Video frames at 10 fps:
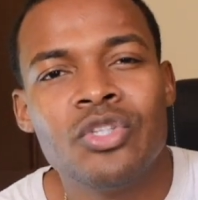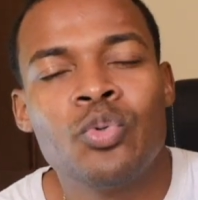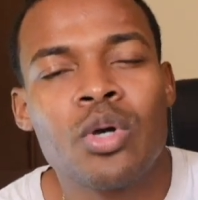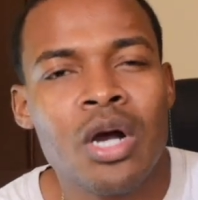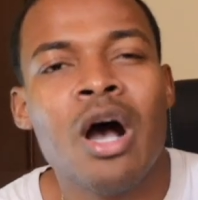
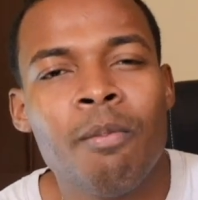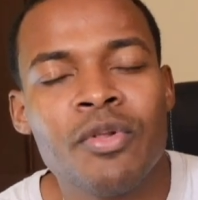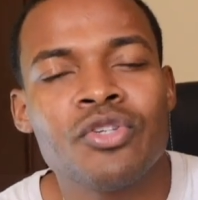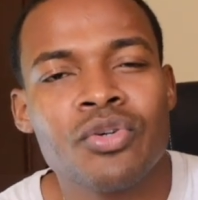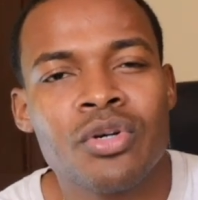to
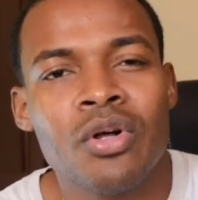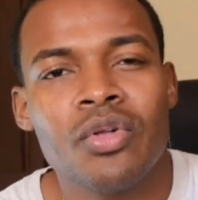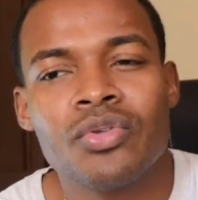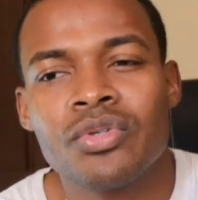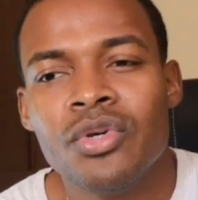accomplish your
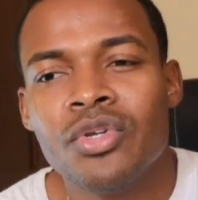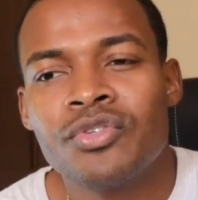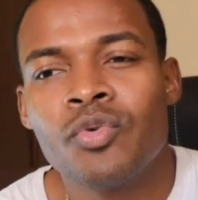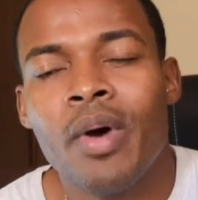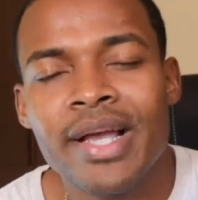goals.
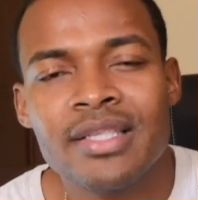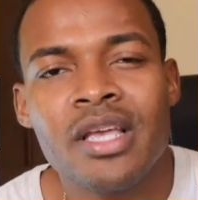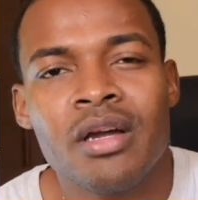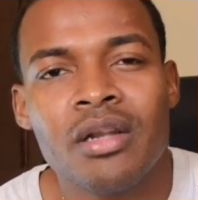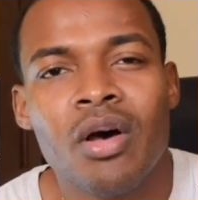So why
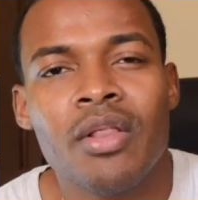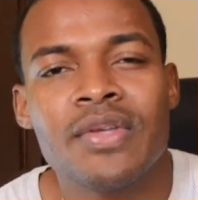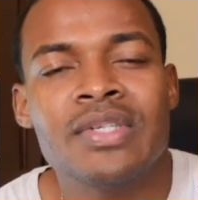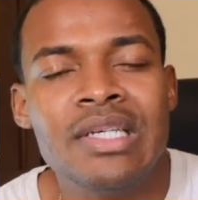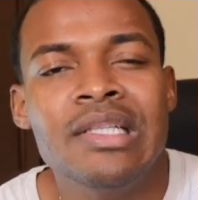take on all
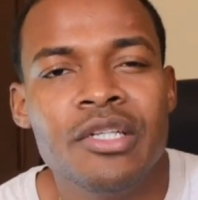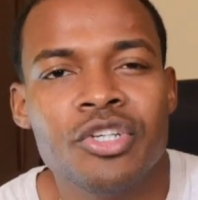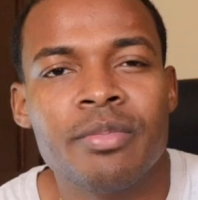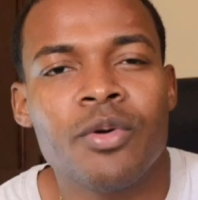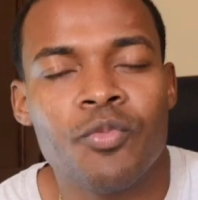this
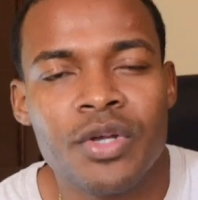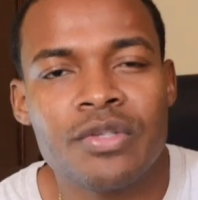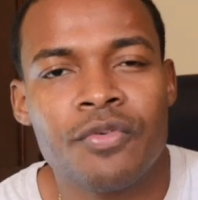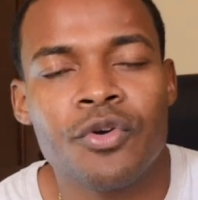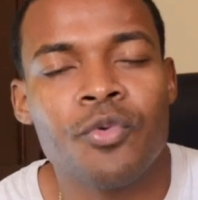illegitimate
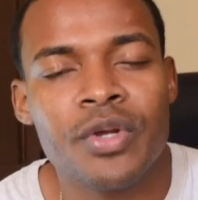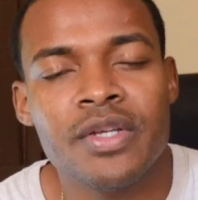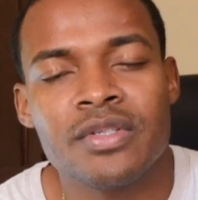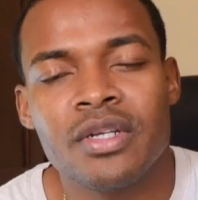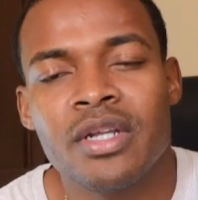risk for no
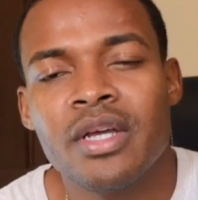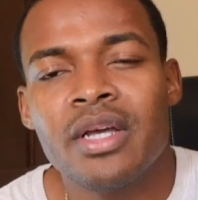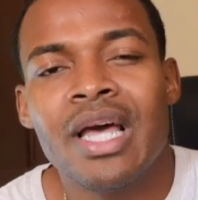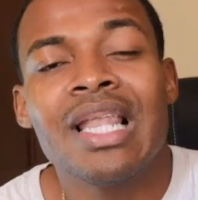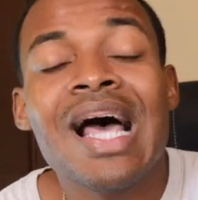reason?
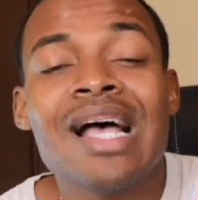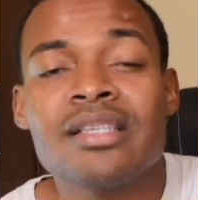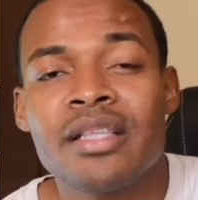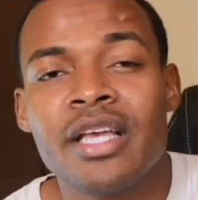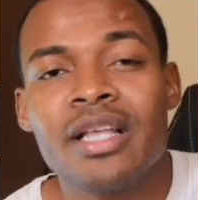And
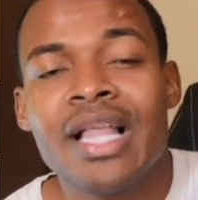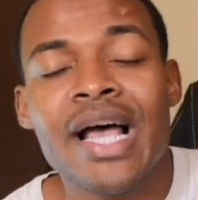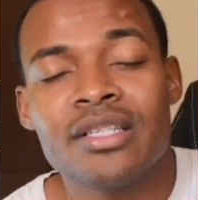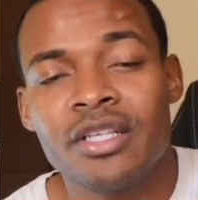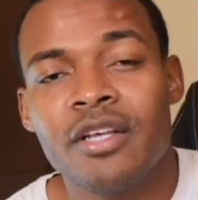lastly,
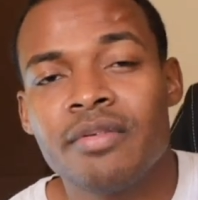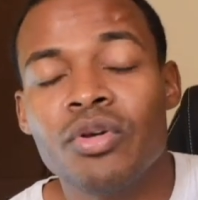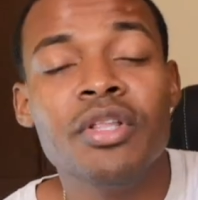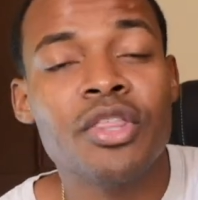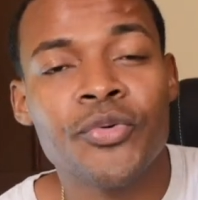lastly, it's
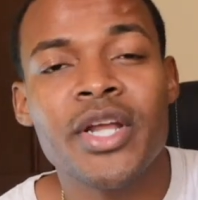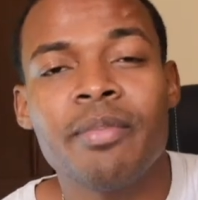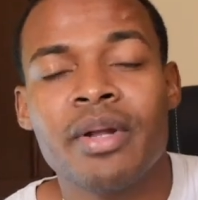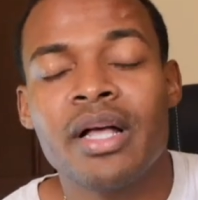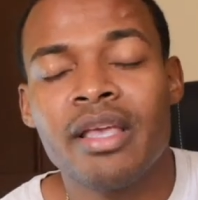only three,
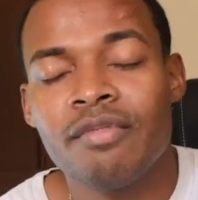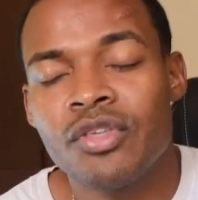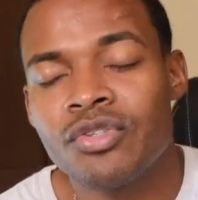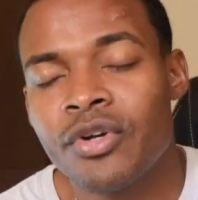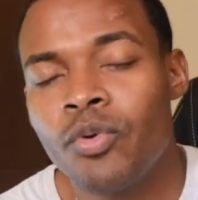but I'll give you
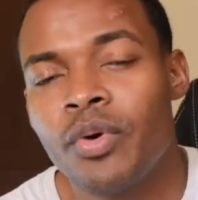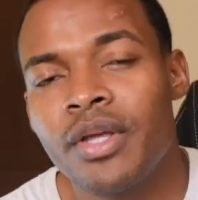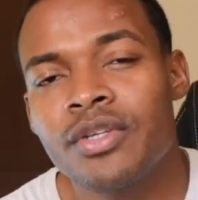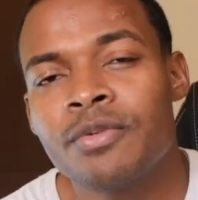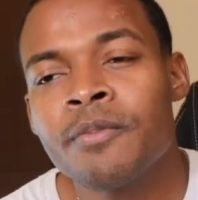this third one
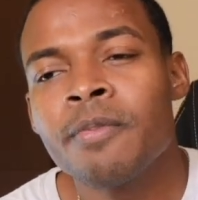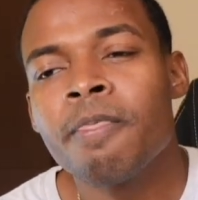is